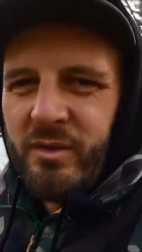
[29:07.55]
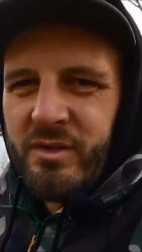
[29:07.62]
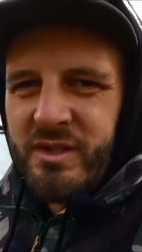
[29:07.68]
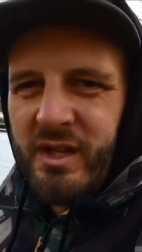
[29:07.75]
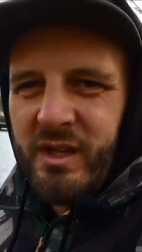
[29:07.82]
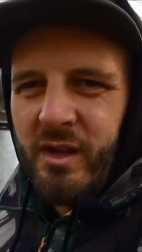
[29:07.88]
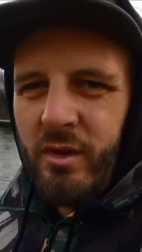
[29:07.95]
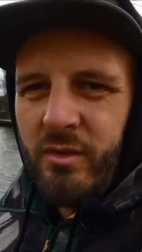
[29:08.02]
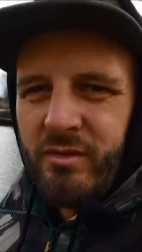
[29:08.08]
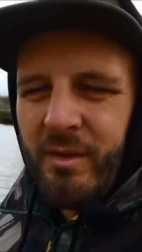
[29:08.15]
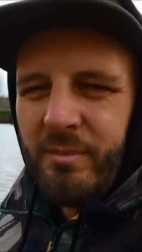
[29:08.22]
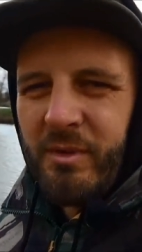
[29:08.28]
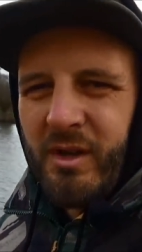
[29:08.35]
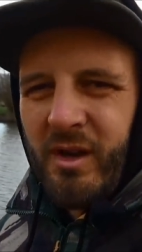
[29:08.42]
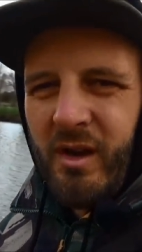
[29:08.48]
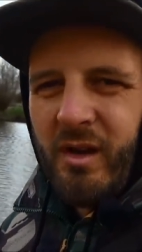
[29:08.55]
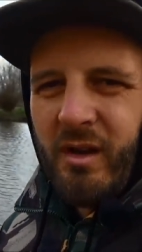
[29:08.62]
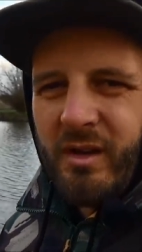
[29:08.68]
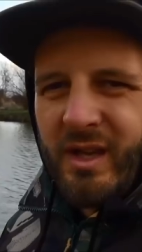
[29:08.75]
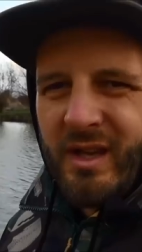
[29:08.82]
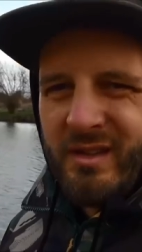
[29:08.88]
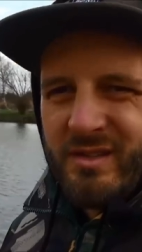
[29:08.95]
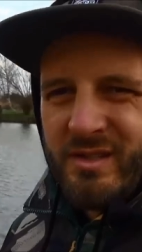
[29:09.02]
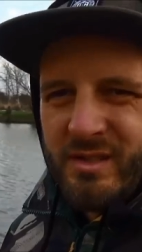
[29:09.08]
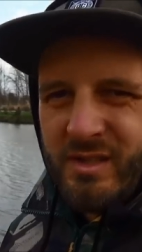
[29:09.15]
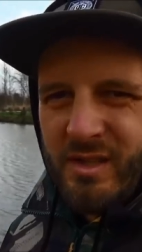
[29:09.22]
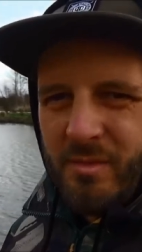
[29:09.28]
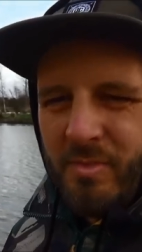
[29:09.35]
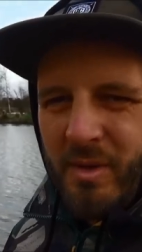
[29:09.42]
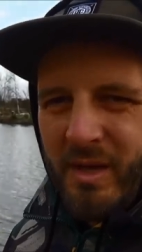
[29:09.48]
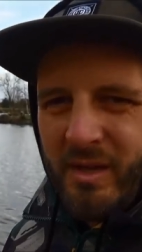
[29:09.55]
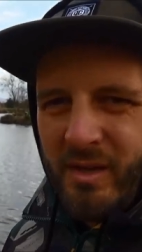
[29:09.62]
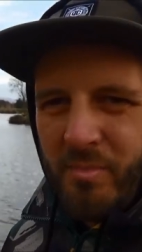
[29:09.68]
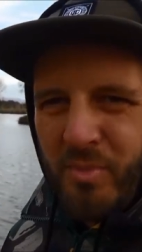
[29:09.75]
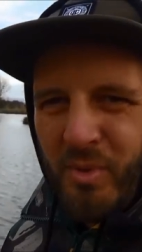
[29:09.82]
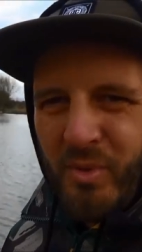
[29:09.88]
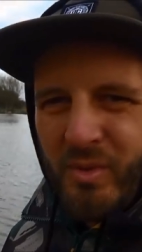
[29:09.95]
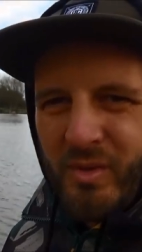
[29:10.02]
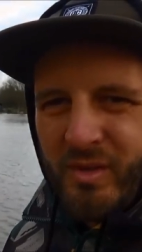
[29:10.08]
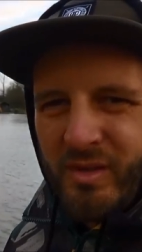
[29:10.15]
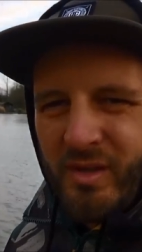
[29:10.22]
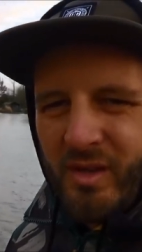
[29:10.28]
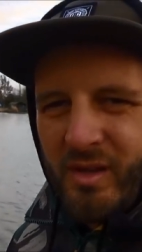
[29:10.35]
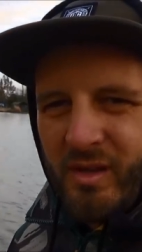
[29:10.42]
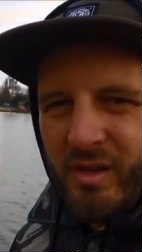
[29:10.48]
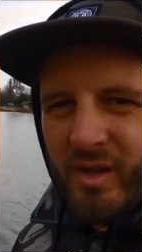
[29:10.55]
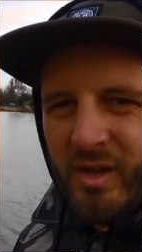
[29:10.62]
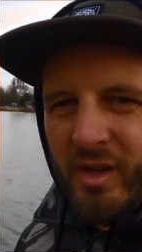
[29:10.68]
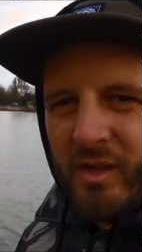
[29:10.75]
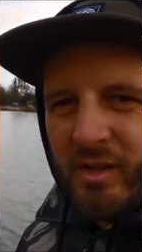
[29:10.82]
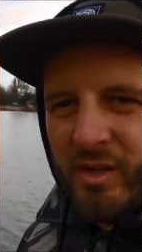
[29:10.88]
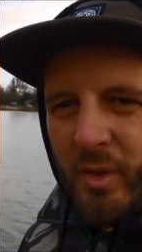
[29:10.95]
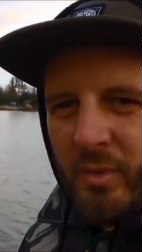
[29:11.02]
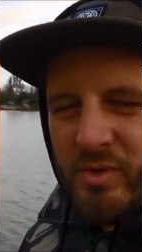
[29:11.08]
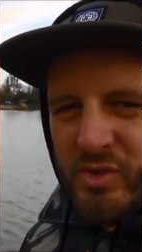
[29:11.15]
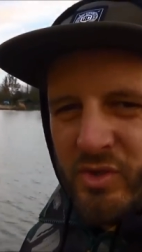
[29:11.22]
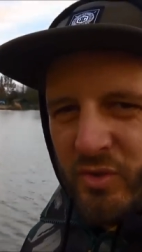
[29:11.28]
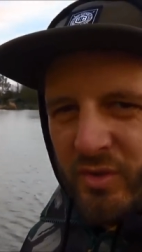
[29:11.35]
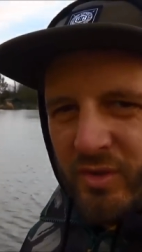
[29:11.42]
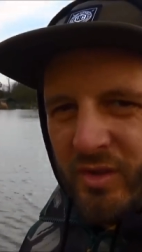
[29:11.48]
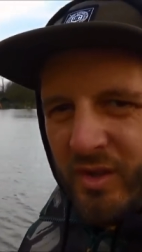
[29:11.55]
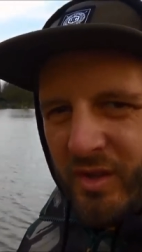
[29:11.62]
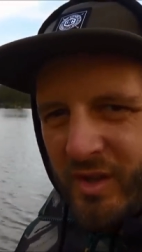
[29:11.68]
Like I say, go and grab the car, get this into the back of the boot, and go and join